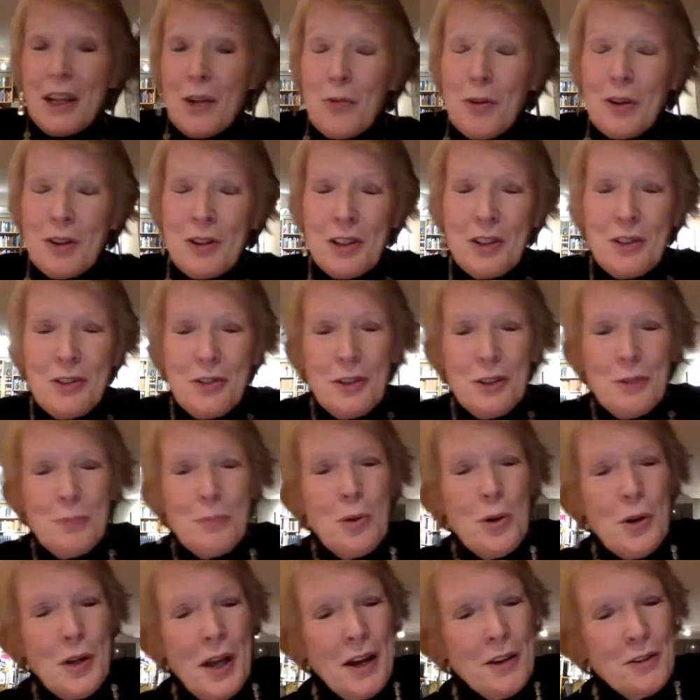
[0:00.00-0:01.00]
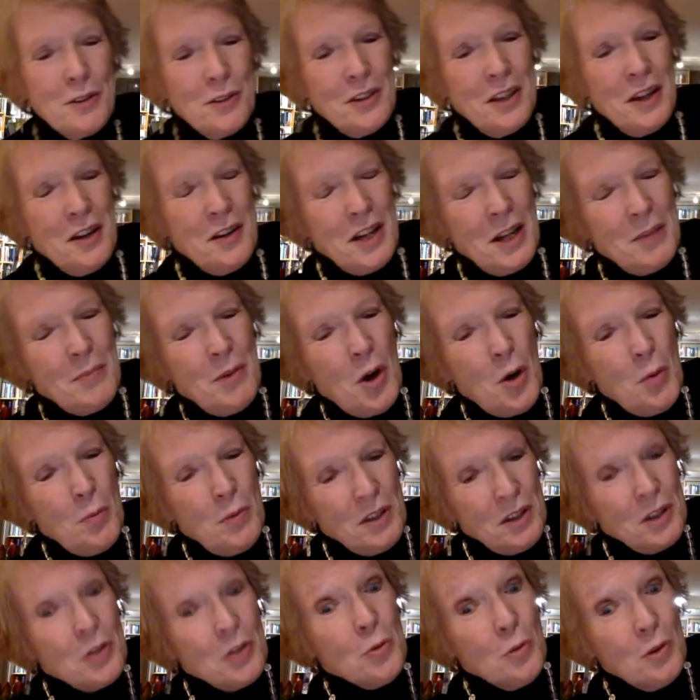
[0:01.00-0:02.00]
that I want to just put out there, and I'm
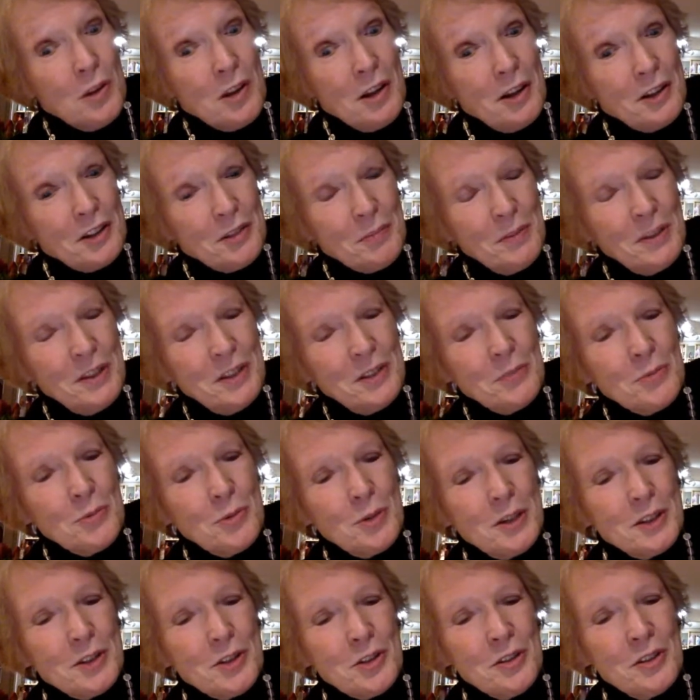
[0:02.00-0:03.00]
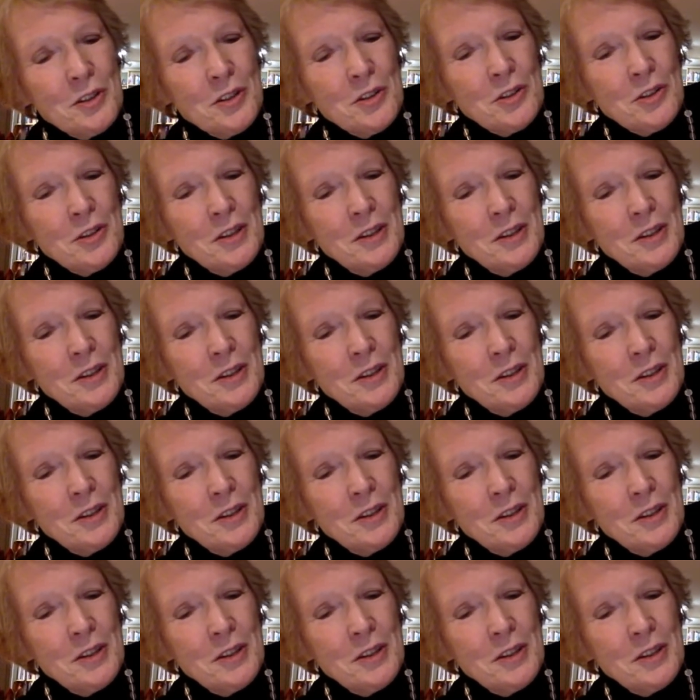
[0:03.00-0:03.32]
hoping you will ask me some questions.